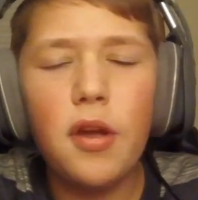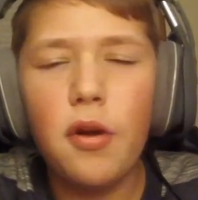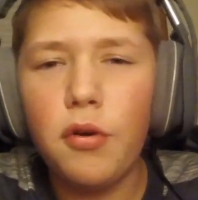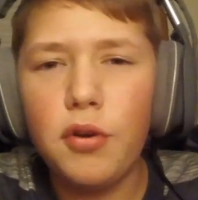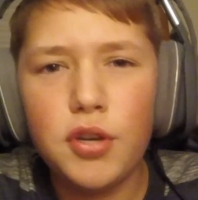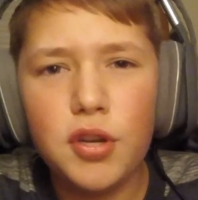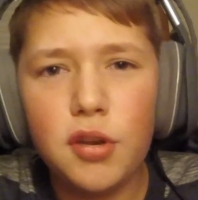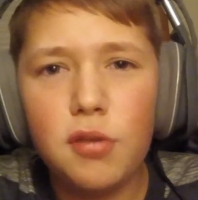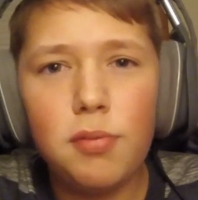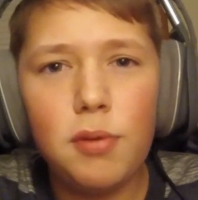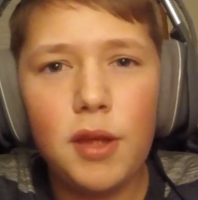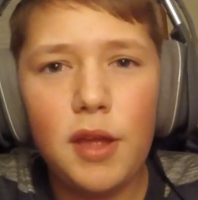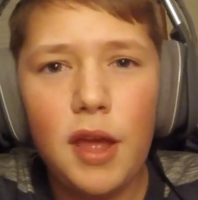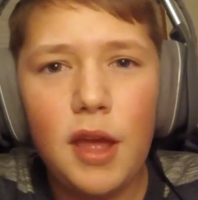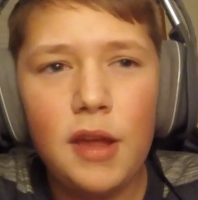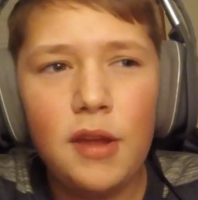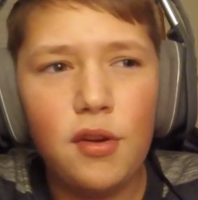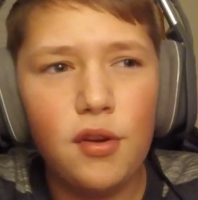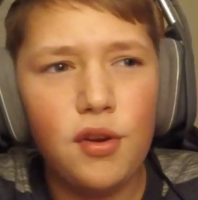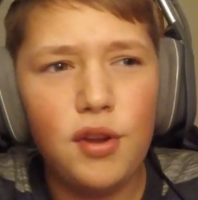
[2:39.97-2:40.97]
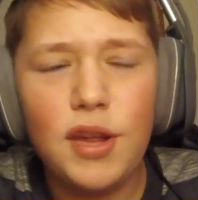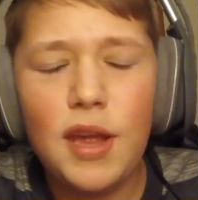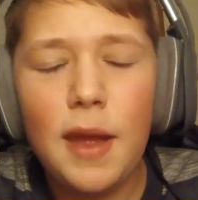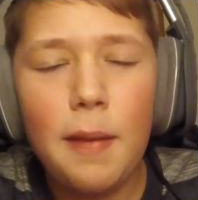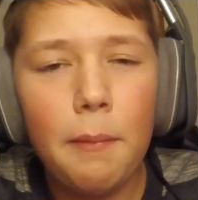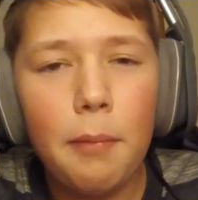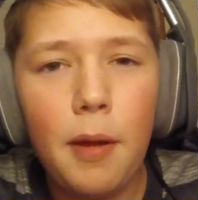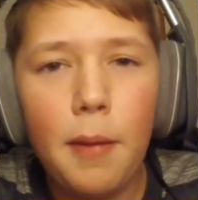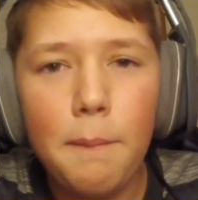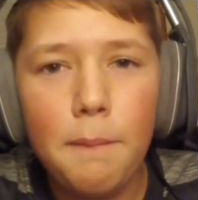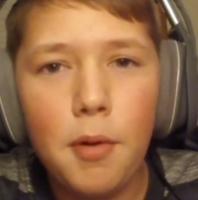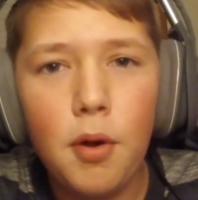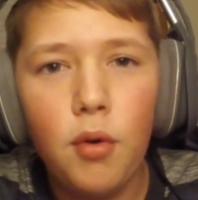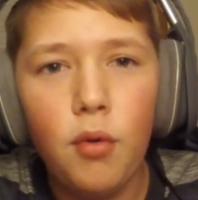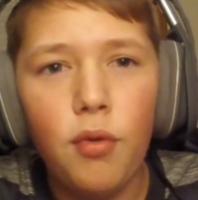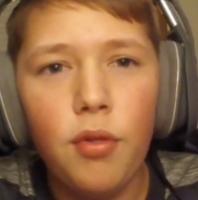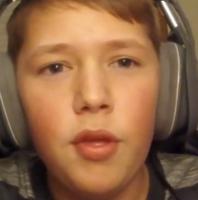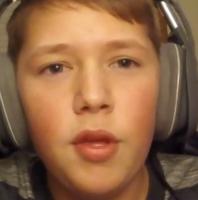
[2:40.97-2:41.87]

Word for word: or just play Anchor. You can't play both.